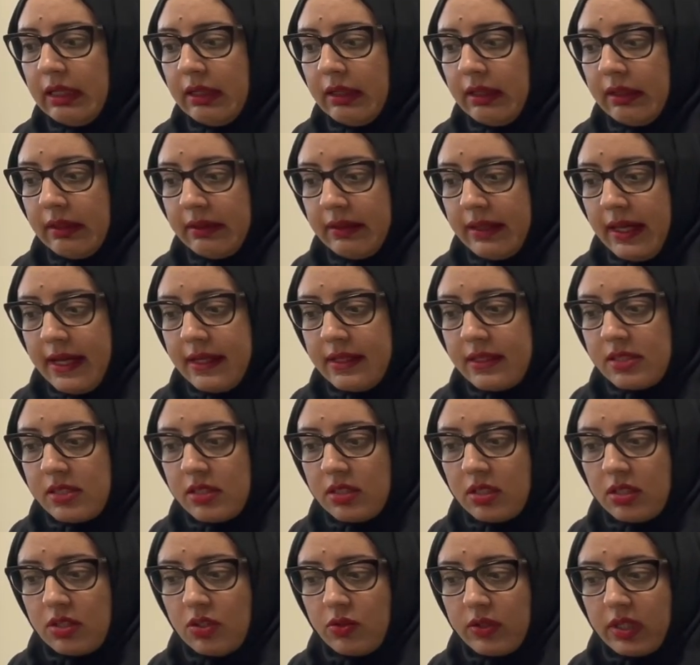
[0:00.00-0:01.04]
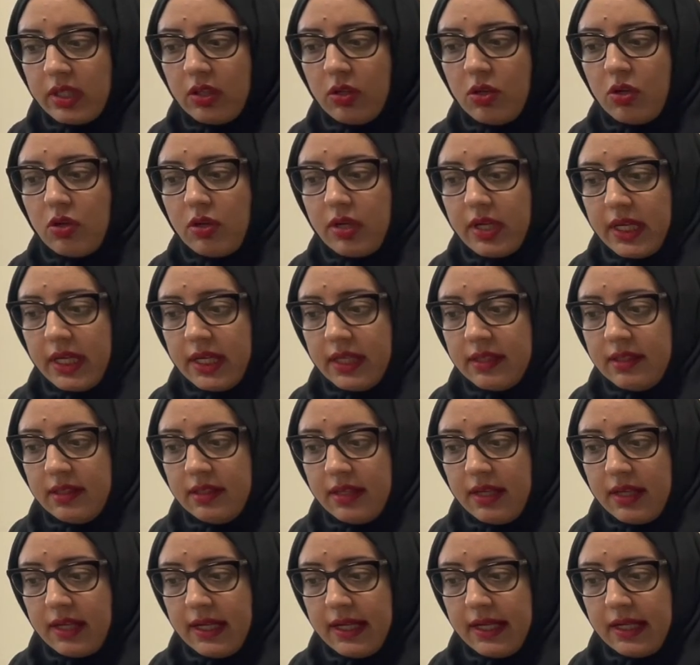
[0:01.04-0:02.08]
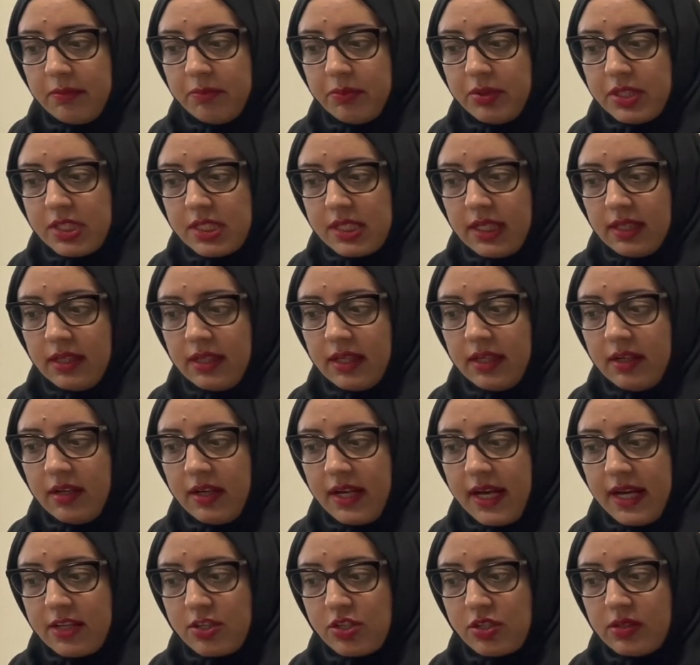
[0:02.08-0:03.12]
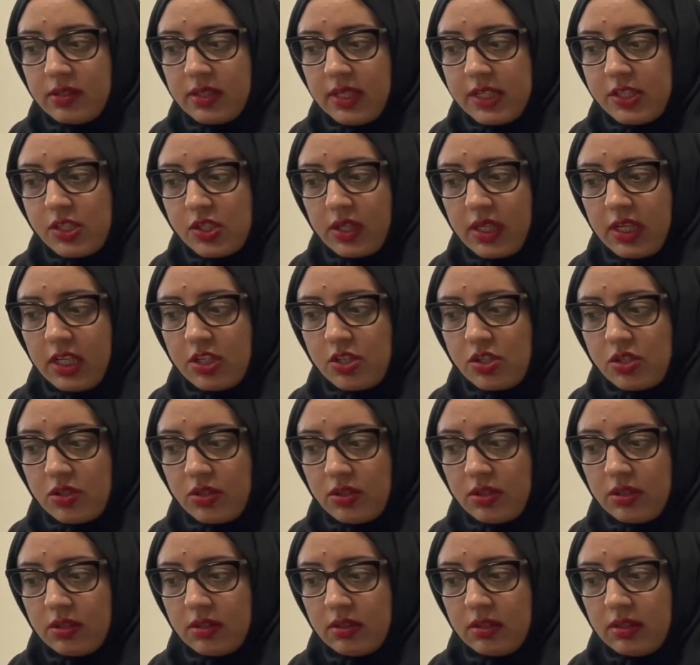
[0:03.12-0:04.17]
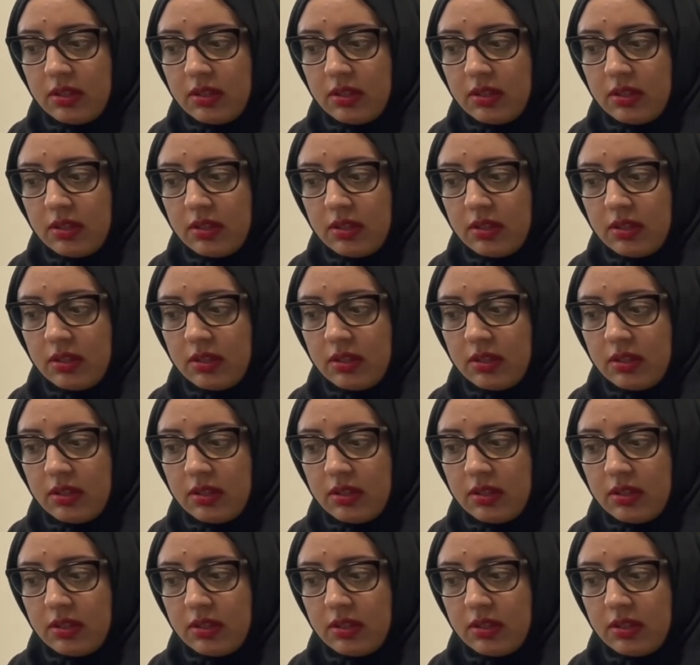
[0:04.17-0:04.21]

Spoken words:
Next, you can go in and put in international educational